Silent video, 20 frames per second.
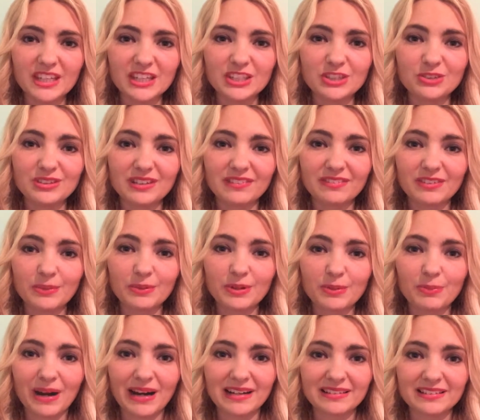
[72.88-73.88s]
you definitely want
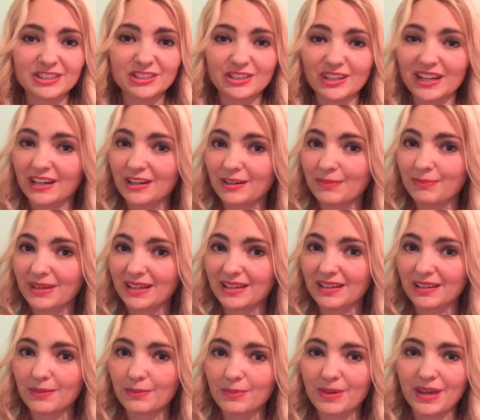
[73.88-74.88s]
to practice your hair and
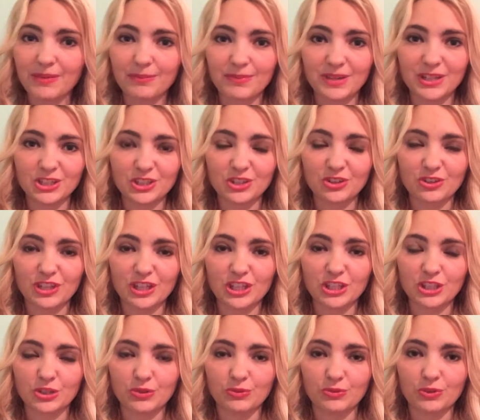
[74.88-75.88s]
makeup and make sure
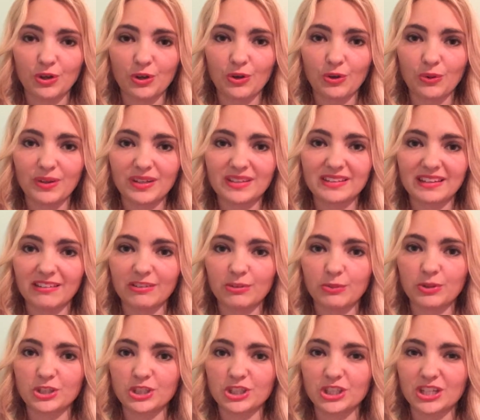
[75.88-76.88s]
that you know exactly
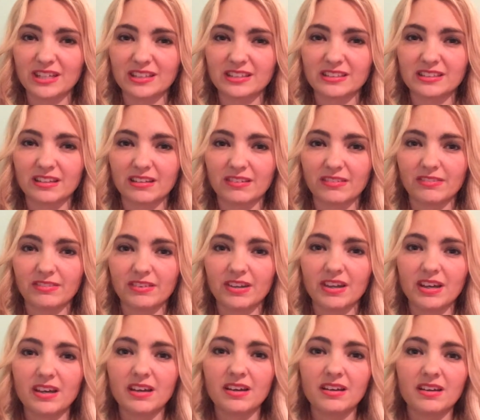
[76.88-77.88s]
what shades of
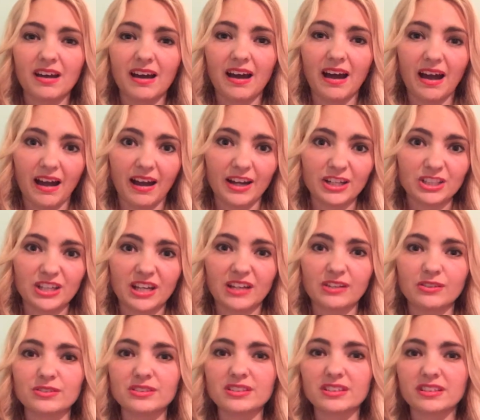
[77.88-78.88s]

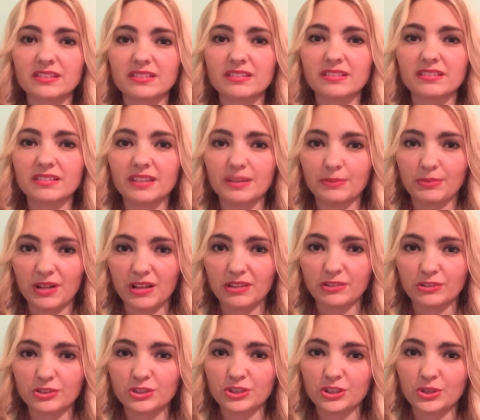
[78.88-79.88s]
eyeshadows and lip
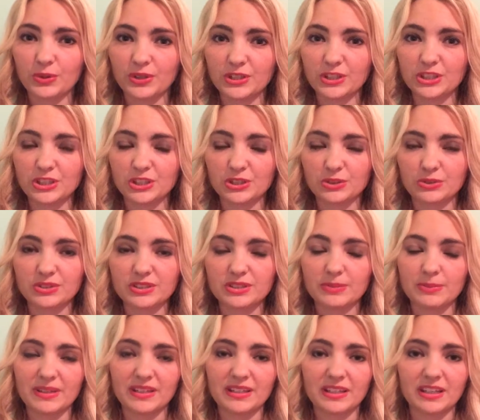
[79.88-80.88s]
colors you're going to use
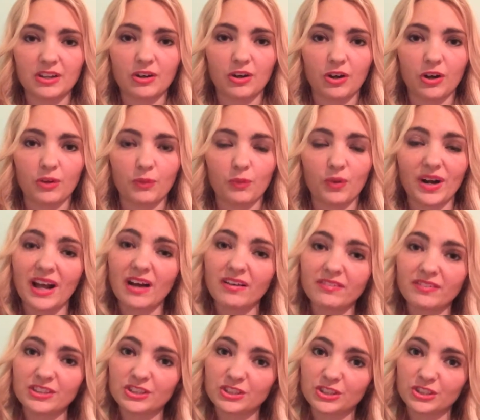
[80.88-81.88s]
depending on what
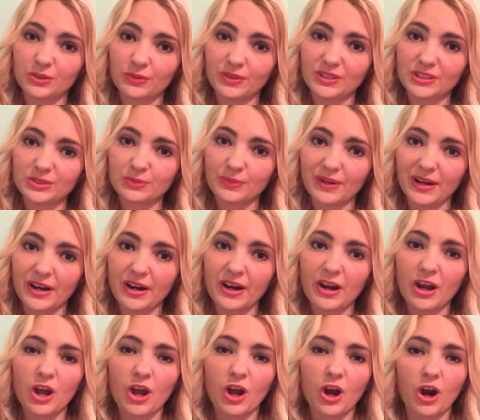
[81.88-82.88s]
outfits you're going to wear.
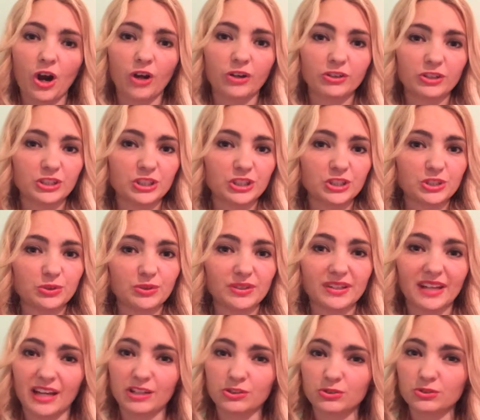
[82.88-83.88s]
Are you going to do a
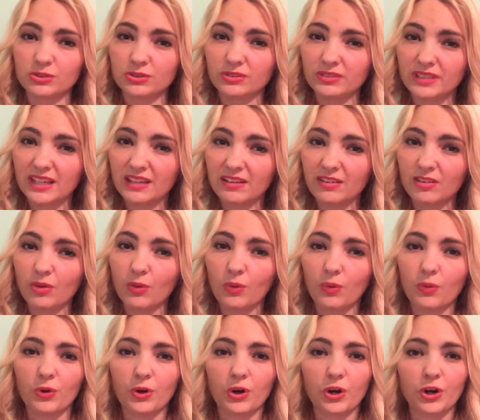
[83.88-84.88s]
natural nail,
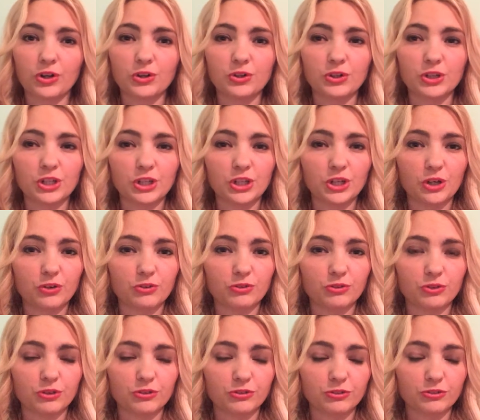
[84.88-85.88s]
or are you going to go
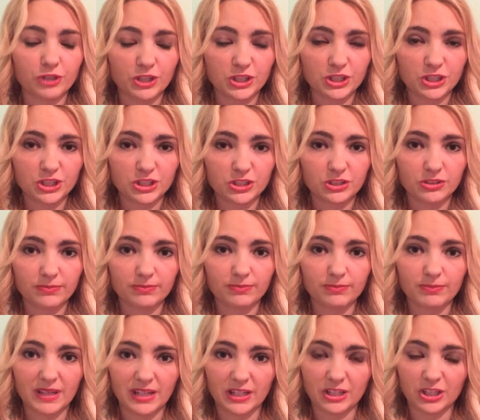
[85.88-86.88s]
for a French
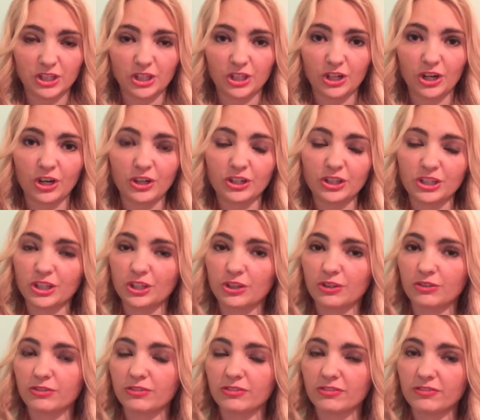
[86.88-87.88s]
manicure? Are you going to
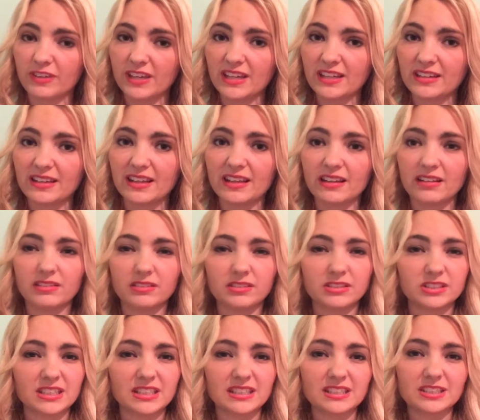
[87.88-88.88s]
go for fake
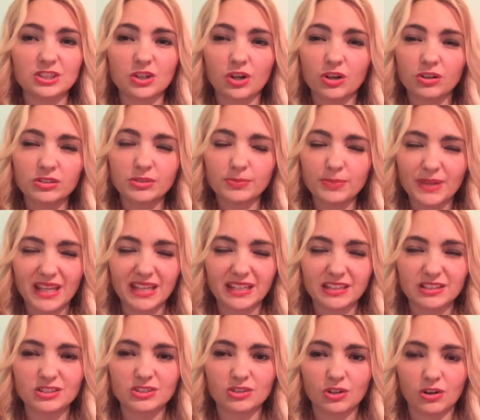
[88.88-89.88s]
nails? It all
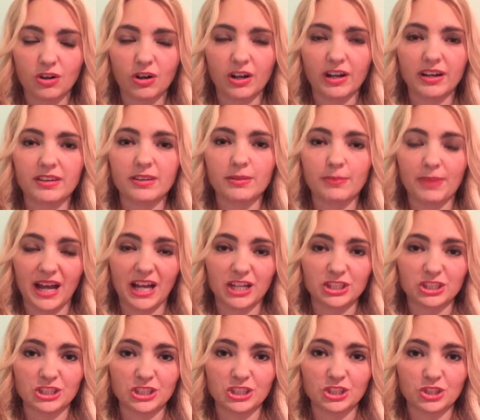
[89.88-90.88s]
depends on the
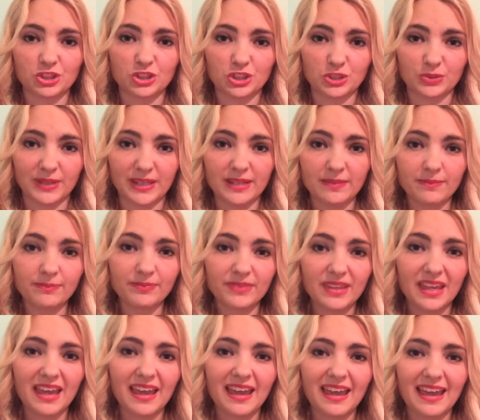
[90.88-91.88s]
pageant that you're doing,
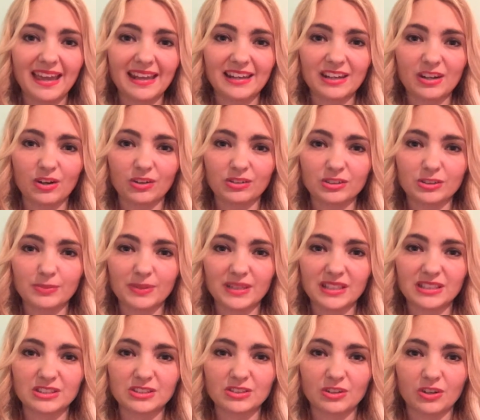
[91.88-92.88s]
and it all
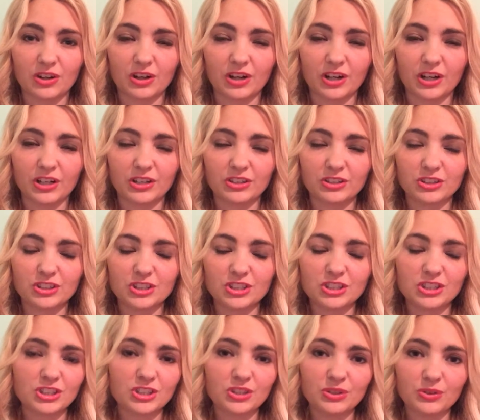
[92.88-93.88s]
depends on
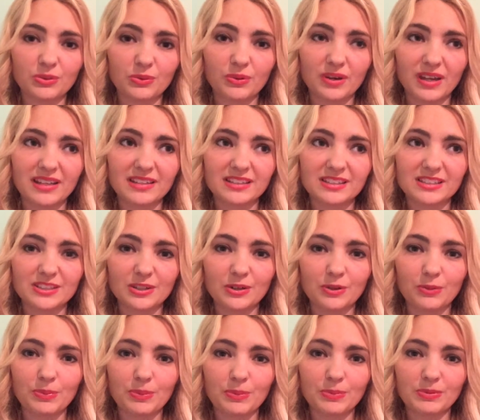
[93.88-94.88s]
just you. And
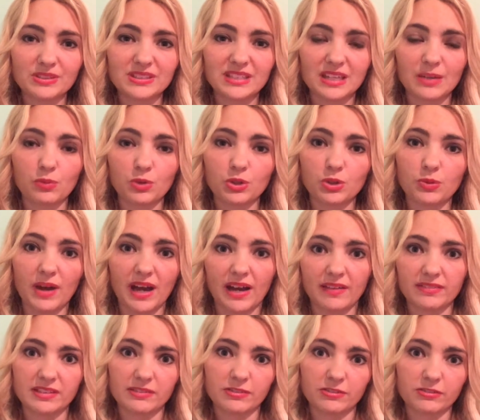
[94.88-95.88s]
so people say, well, you
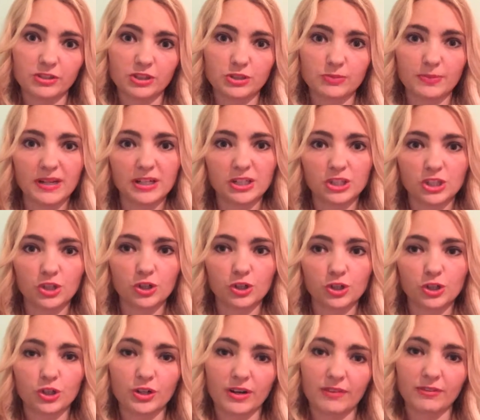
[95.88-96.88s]
have to have a French manicure,
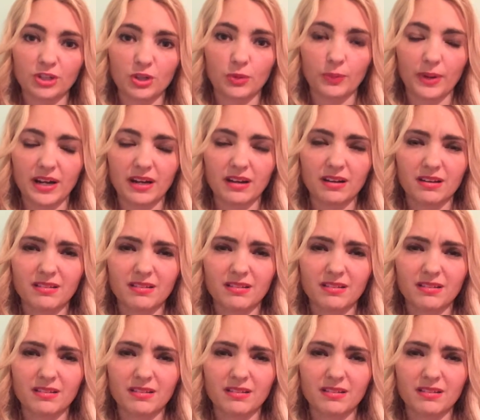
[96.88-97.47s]
you're never going to win.